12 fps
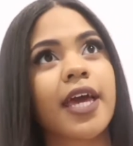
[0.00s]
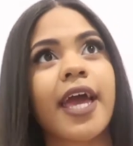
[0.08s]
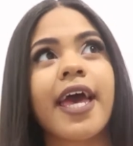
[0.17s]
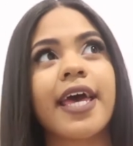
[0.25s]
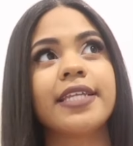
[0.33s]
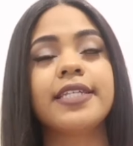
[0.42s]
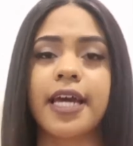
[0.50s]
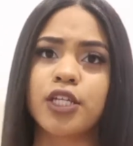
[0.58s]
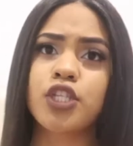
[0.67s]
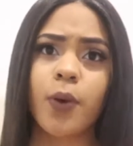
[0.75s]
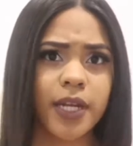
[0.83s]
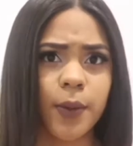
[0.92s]
And yeah,
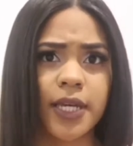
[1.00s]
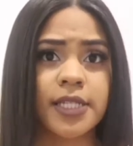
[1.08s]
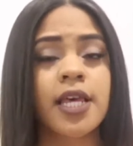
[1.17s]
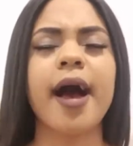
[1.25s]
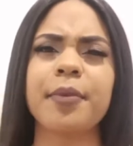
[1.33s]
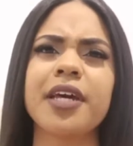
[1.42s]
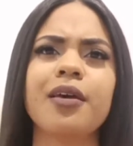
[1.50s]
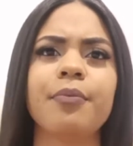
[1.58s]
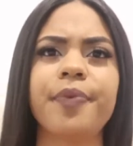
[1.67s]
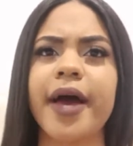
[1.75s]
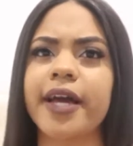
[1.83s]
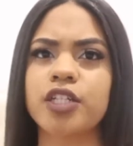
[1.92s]
so anyways, I'm
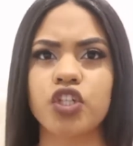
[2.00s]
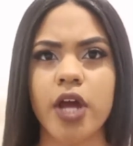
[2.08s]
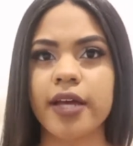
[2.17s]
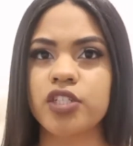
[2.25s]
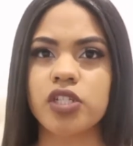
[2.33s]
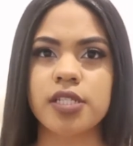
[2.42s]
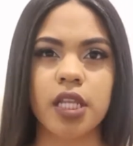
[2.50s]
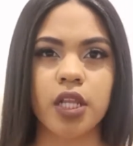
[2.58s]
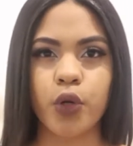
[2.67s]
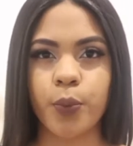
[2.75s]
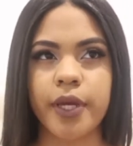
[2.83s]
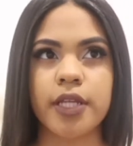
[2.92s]
gonna backtrack just a
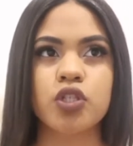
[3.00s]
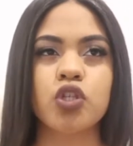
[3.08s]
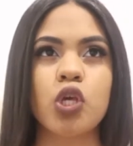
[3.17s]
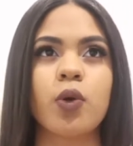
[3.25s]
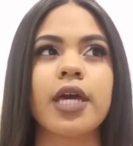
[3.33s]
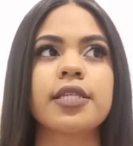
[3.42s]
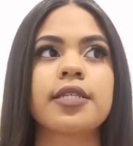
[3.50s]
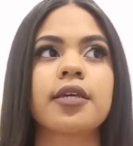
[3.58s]
little bit so you guys